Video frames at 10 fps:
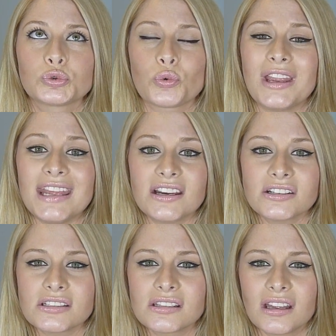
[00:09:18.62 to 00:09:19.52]
three
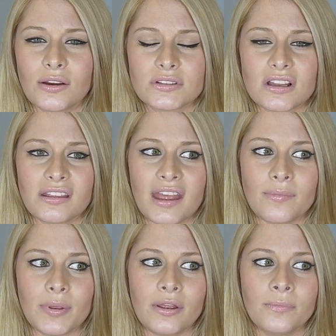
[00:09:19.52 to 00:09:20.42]
years I was on
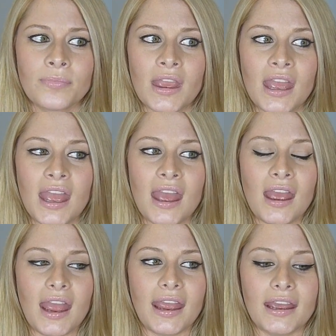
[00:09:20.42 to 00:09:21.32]
that pill.
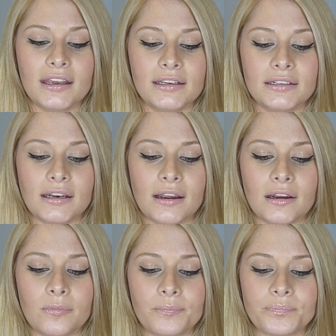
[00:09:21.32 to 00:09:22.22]
And
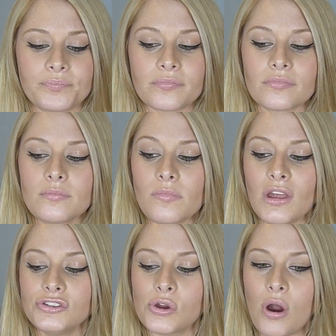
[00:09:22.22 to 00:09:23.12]
um,
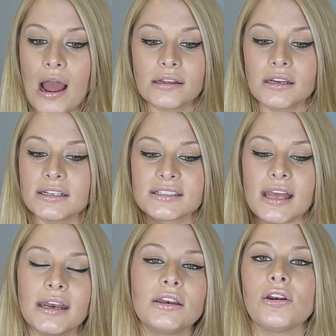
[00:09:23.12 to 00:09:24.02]
so I, I
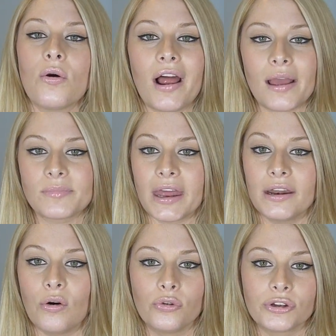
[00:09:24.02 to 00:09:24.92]
decided, you know what, I'm
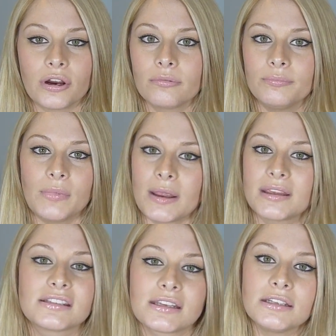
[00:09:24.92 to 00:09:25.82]
getting older. My
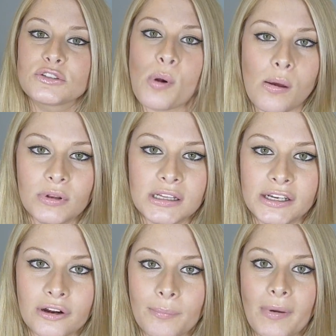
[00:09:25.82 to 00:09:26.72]
skin's probably
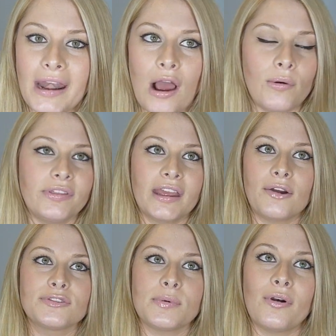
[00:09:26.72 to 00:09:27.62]
cleared up by now. I think I
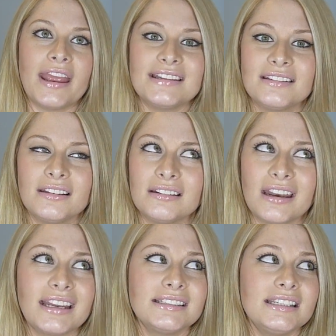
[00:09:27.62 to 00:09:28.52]
was about eight, uh,
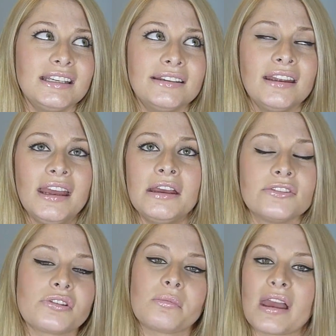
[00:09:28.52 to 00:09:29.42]
19.
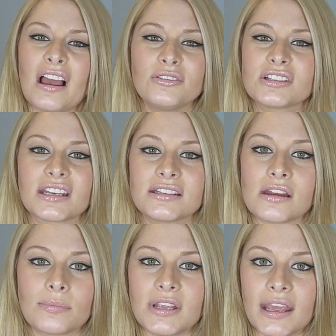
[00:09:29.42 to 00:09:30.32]
So I'm like, I'm just going to
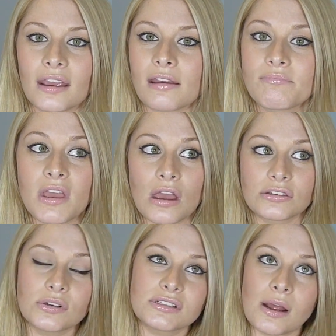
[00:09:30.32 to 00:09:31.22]
stop taking it.
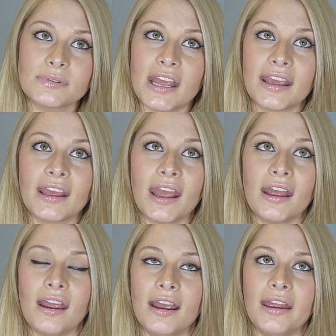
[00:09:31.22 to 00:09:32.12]
So I stopped taking
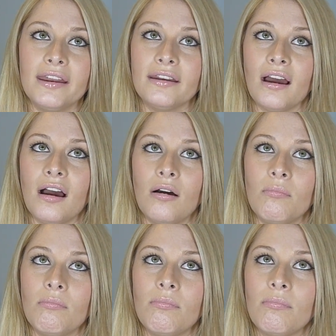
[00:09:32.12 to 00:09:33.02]
it and
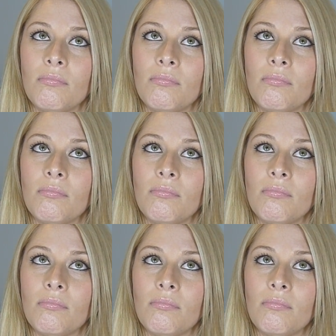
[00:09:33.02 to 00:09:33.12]
um,